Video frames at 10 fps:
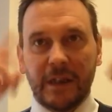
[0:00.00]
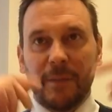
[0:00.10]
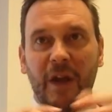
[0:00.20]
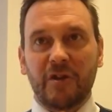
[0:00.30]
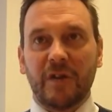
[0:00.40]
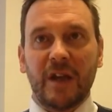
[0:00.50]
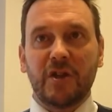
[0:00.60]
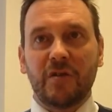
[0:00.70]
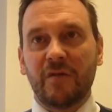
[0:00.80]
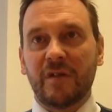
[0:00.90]

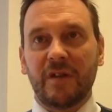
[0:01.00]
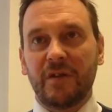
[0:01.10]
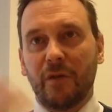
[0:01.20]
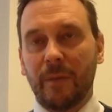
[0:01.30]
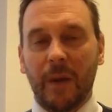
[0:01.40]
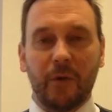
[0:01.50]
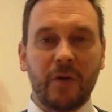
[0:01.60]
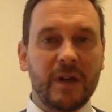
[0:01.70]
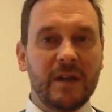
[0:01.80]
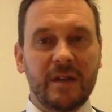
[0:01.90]
imaginations and your
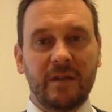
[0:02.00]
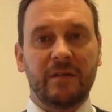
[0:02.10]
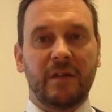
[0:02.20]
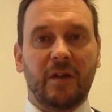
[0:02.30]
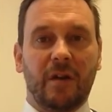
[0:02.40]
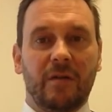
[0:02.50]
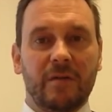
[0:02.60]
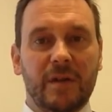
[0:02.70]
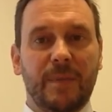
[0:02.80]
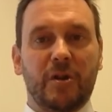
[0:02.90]
memories, and you
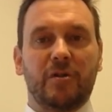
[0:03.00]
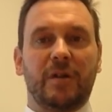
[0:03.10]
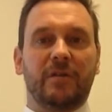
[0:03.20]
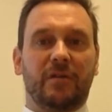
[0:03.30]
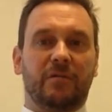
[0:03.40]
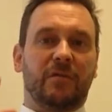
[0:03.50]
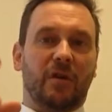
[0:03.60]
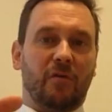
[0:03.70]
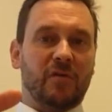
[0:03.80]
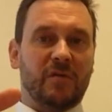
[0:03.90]
know, especially
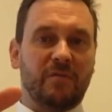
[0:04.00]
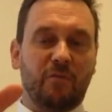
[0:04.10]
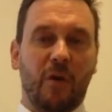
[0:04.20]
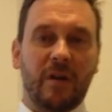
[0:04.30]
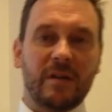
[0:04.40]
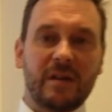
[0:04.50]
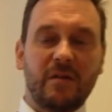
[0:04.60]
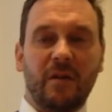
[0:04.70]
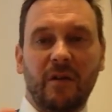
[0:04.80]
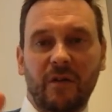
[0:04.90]
those ones
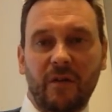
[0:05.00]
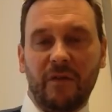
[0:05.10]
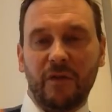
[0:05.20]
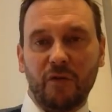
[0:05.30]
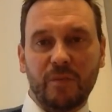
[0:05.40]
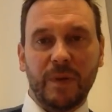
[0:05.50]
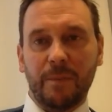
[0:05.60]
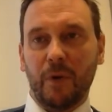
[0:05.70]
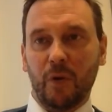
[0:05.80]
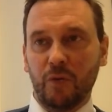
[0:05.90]
you know, of those
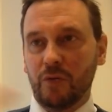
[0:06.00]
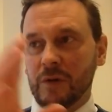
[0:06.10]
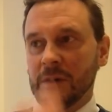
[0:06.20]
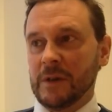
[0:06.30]
people who